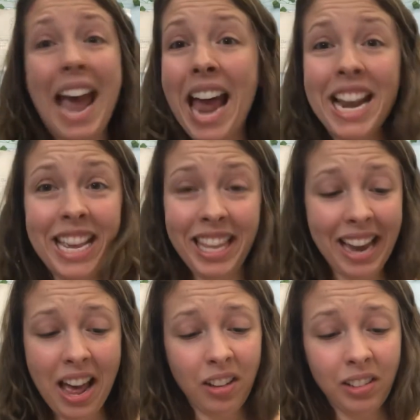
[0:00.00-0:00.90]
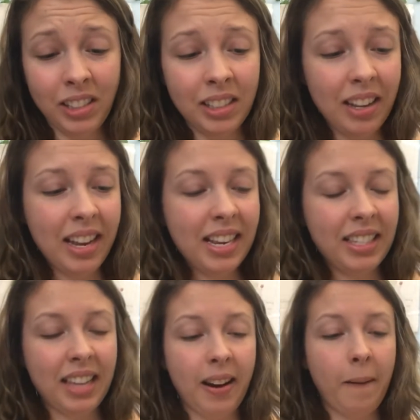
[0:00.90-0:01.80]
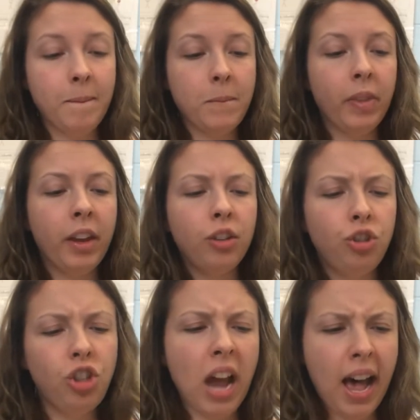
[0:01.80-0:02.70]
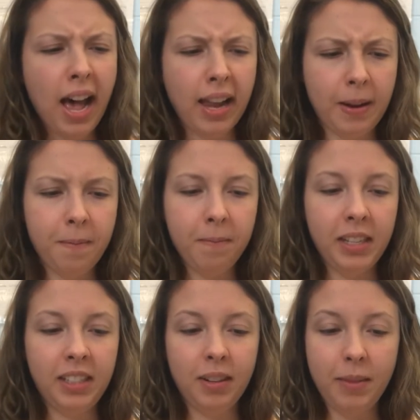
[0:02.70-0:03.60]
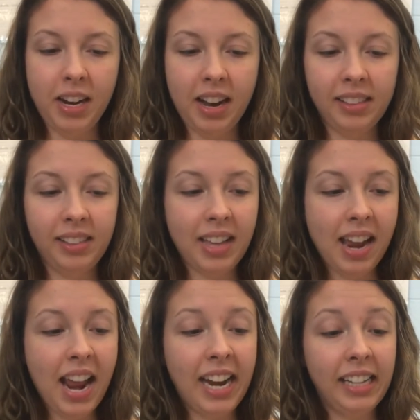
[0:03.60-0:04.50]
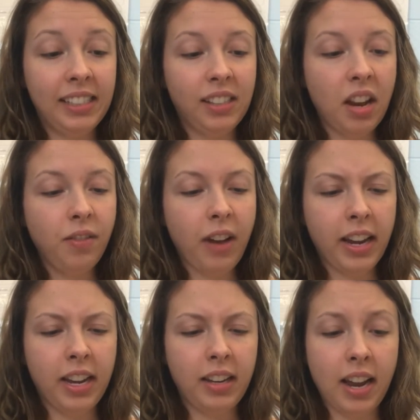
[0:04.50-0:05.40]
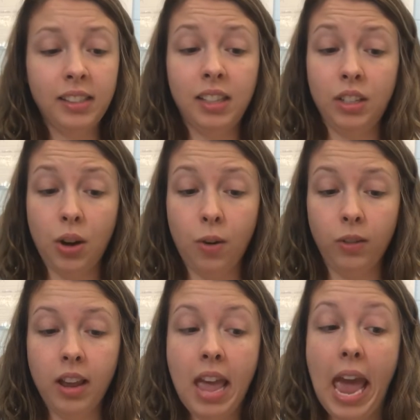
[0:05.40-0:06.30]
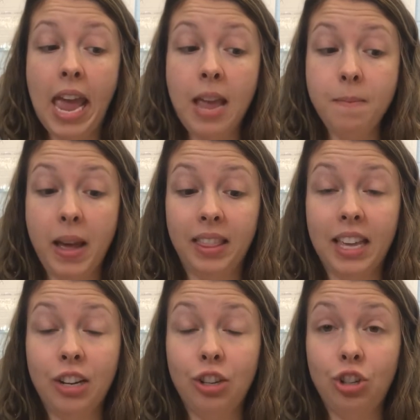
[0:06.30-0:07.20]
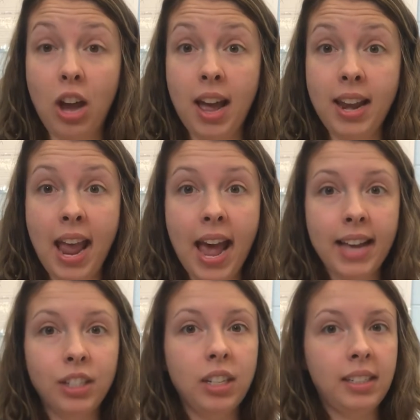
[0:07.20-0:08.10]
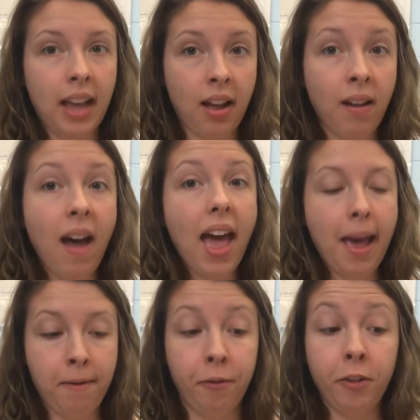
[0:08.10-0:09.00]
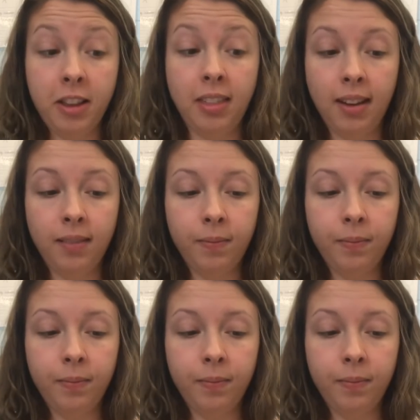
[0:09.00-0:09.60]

anything else, he said. John, Mr. Midas said, and his son recognized the tone. It meant that John had to tell everything.